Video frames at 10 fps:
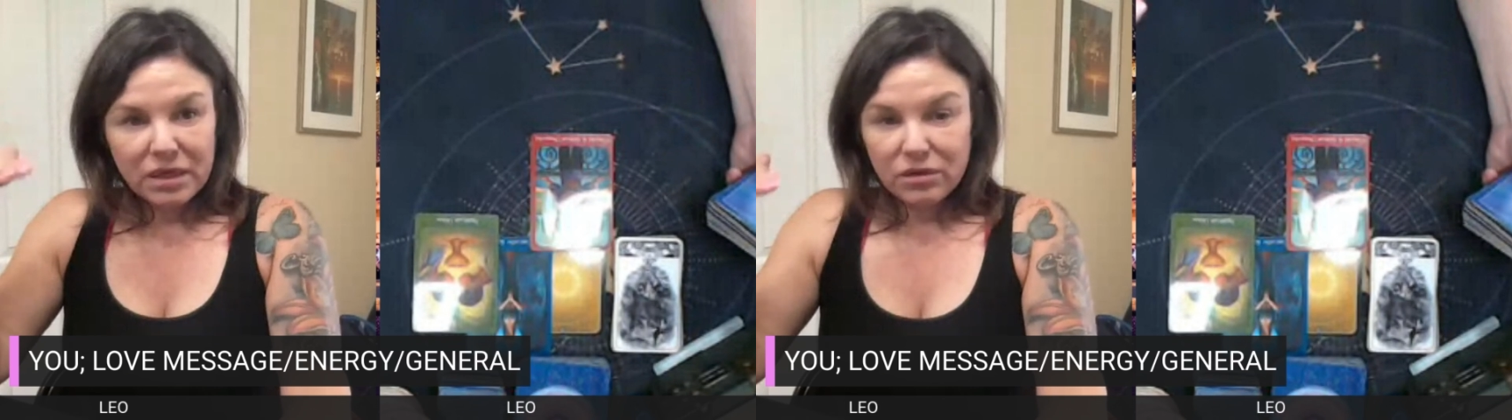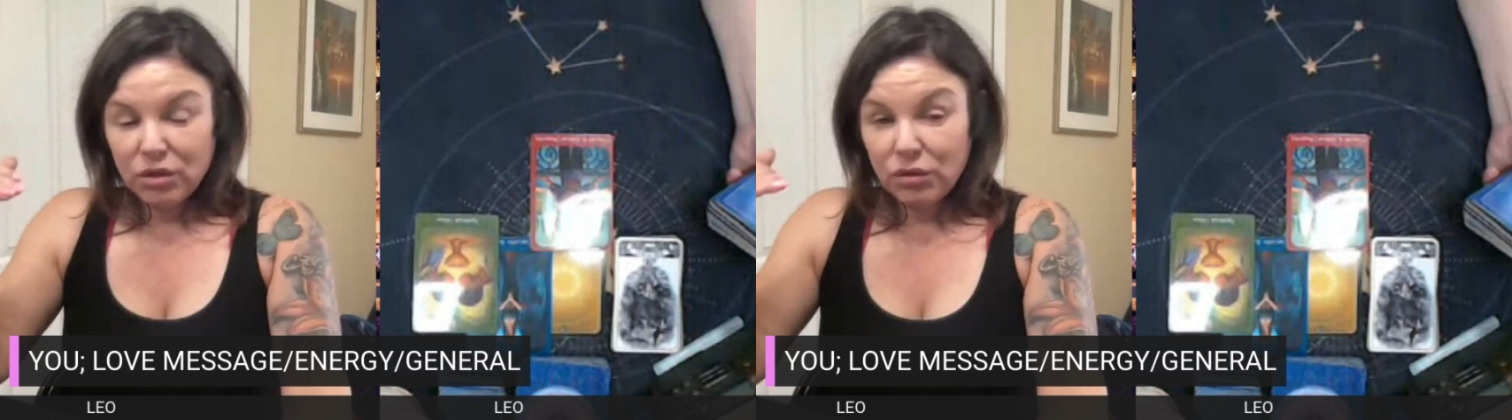
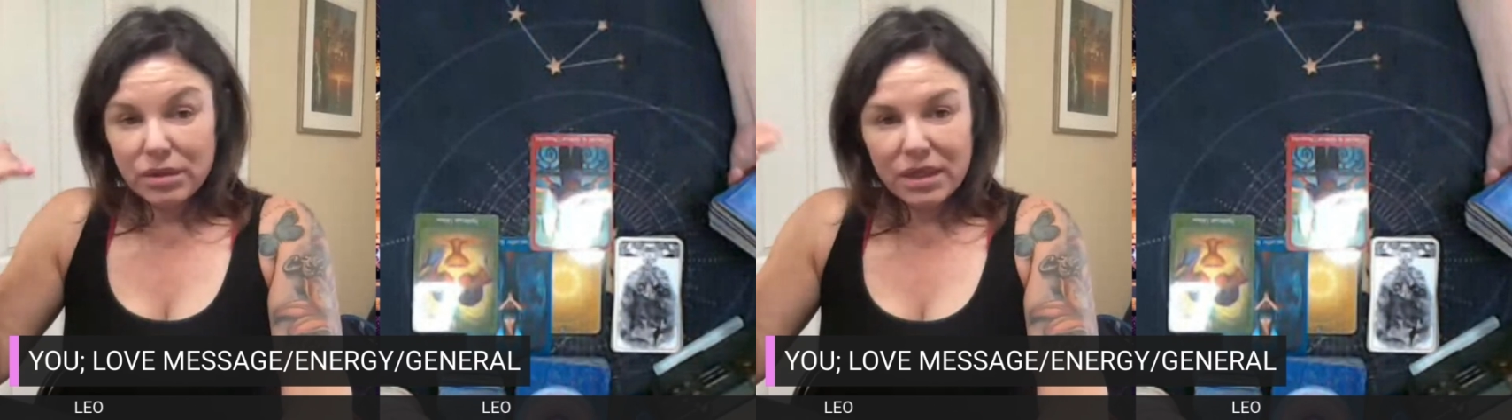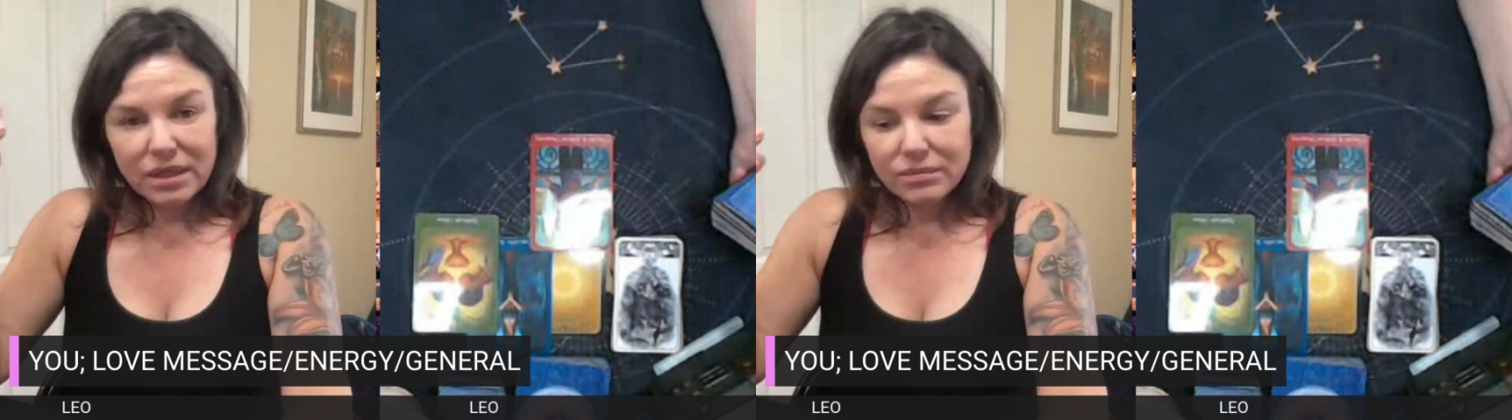your
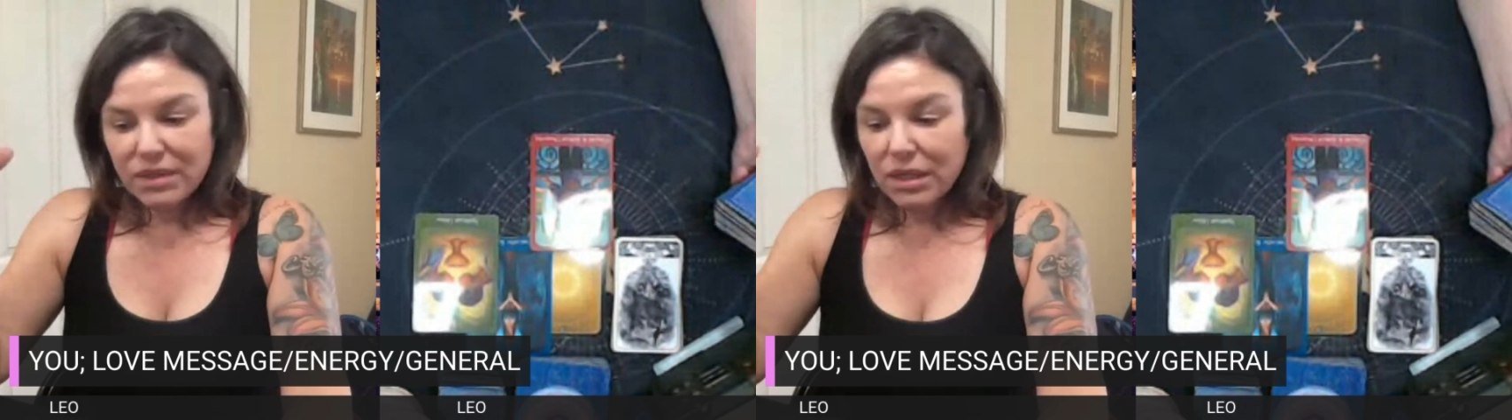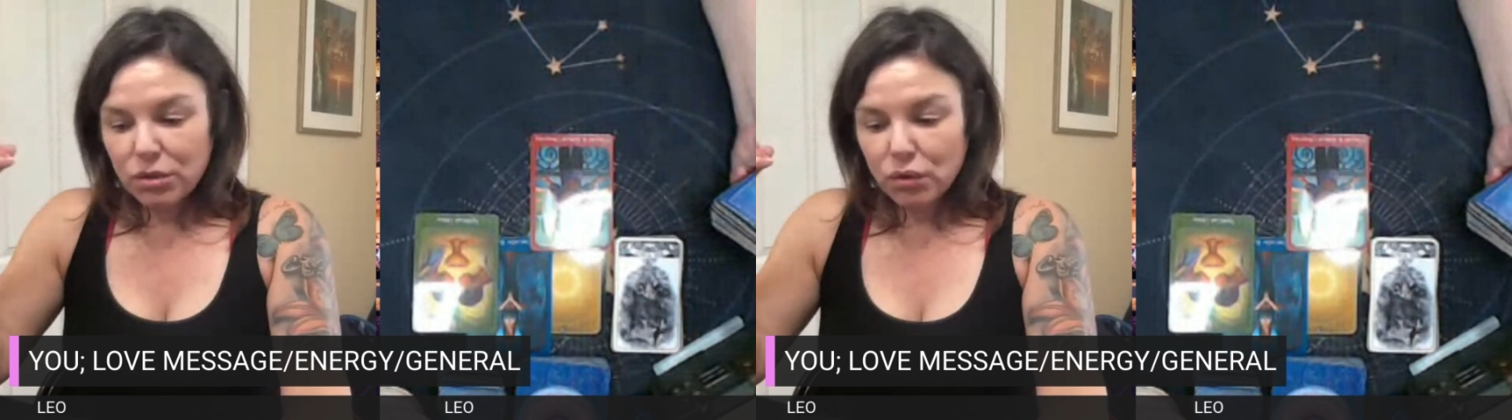like i'm
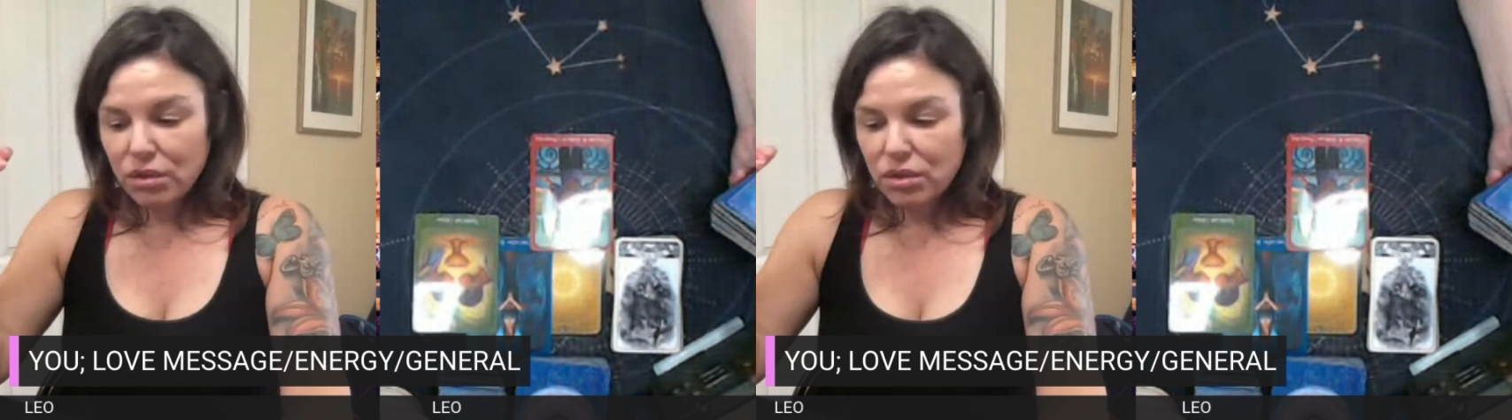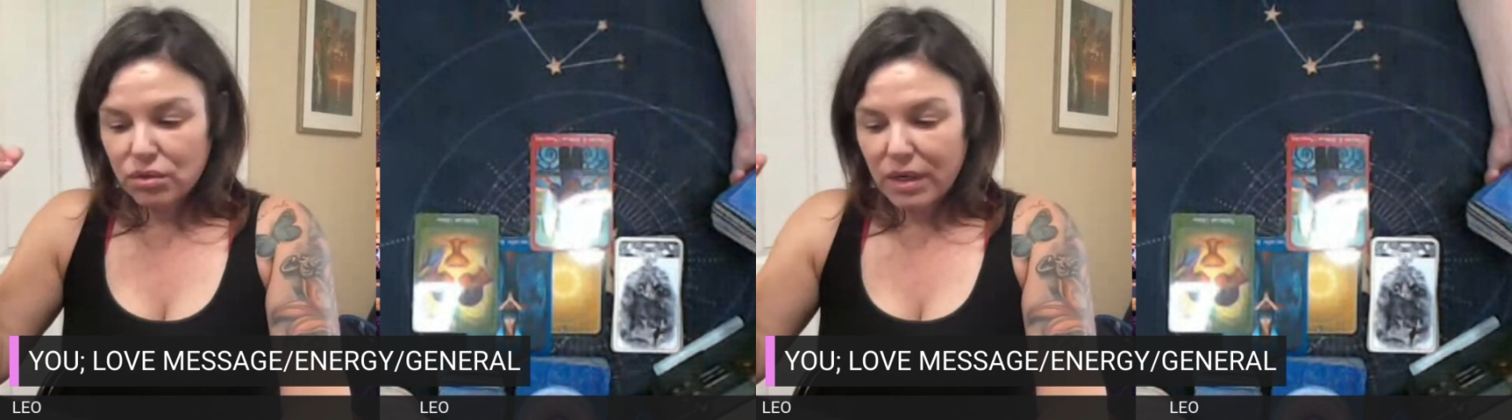saying your
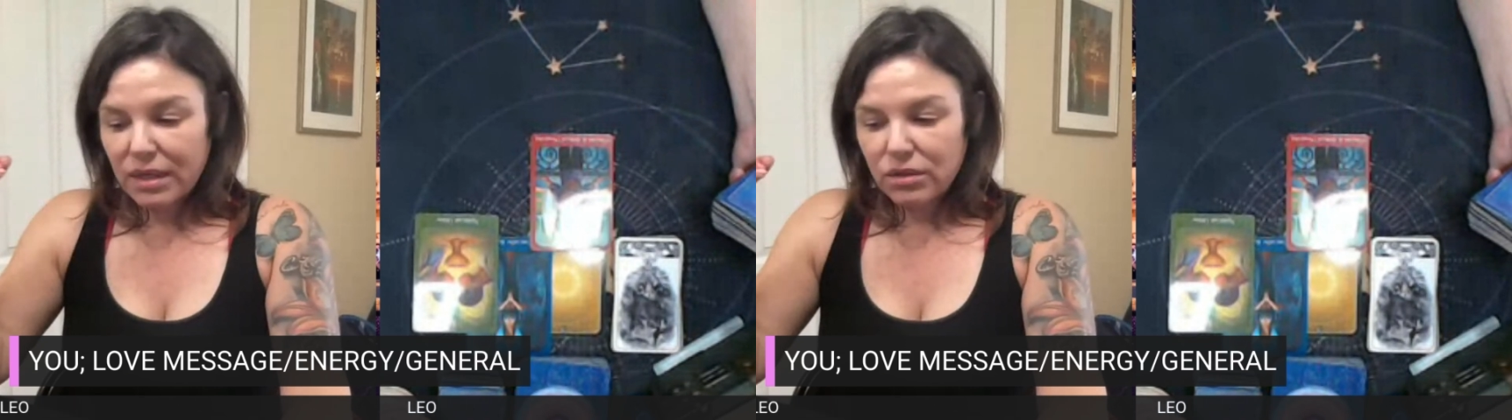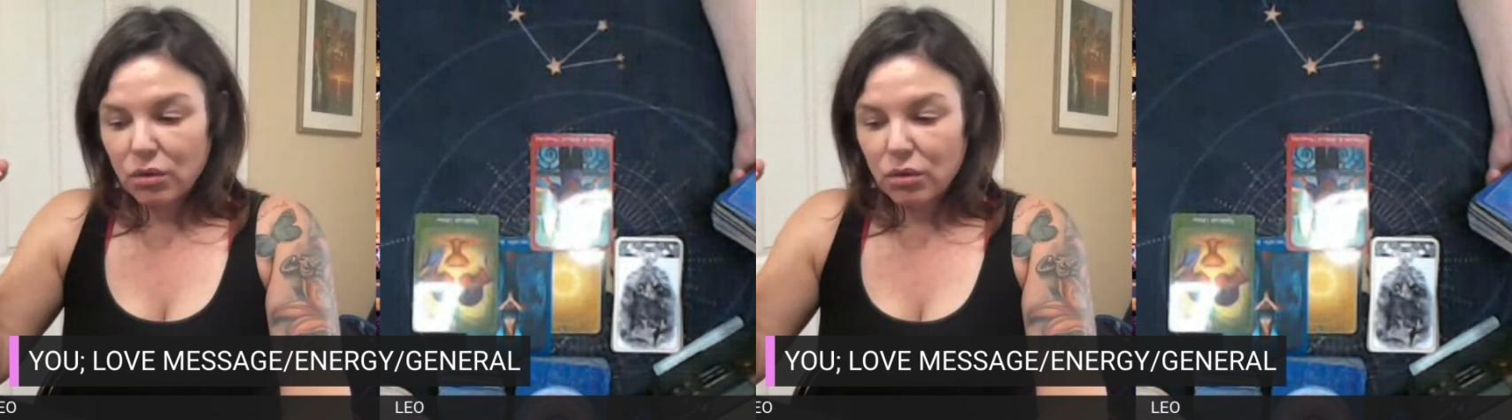strength